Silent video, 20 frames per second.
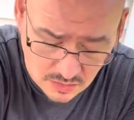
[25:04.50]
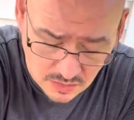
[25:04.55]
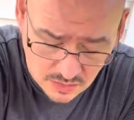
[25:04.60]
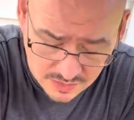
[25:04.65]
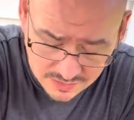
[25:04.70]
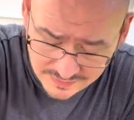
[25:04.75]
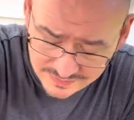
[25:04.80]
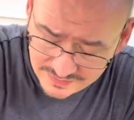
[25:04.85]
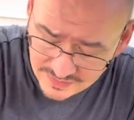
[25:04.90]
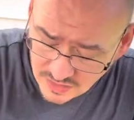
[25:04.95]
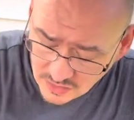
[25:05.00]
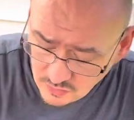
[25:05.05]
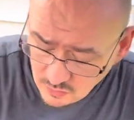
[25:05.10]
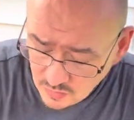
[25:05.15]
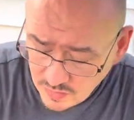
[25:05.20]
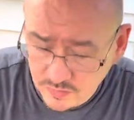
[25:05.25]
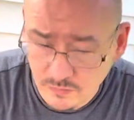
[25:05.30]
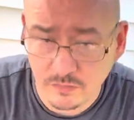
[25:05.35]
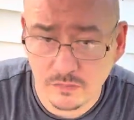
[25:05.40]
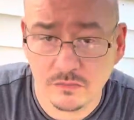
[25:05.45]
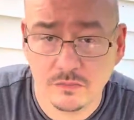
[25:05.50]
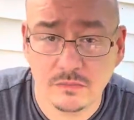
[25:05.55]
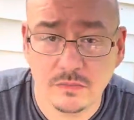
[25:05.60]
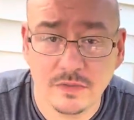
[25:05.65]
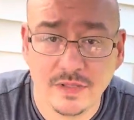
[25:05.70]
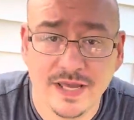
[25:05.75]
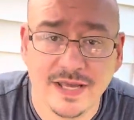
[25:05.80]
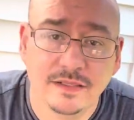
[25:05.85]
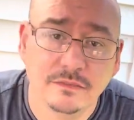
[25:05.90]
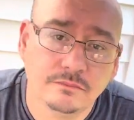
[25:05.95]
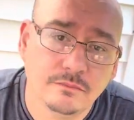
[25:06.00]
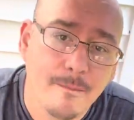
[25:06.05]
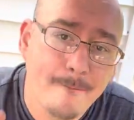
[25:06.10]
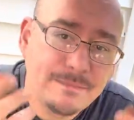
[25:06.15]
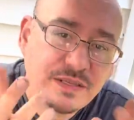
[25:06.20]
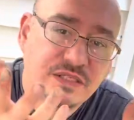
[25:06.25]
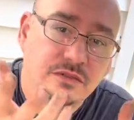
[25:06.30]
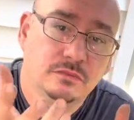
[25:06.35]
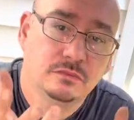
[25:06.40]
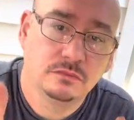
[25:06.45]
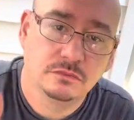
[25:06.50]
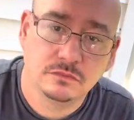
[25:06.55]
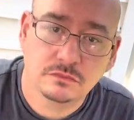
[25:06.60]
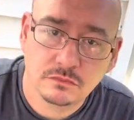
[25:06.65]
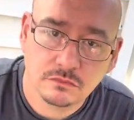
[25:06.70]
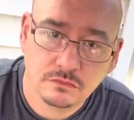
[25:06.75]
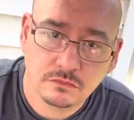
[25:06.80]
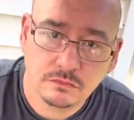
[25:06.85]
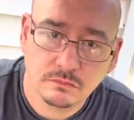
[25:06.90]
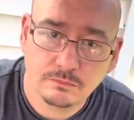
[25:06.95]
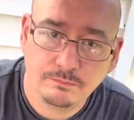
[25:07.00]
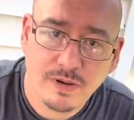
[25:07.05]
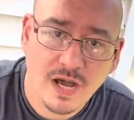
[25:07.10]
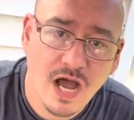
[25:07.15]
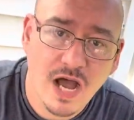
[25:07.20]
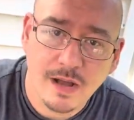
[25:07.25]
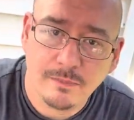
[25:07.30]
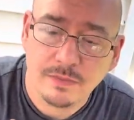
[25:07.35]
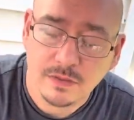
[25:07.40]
it's not quite that pop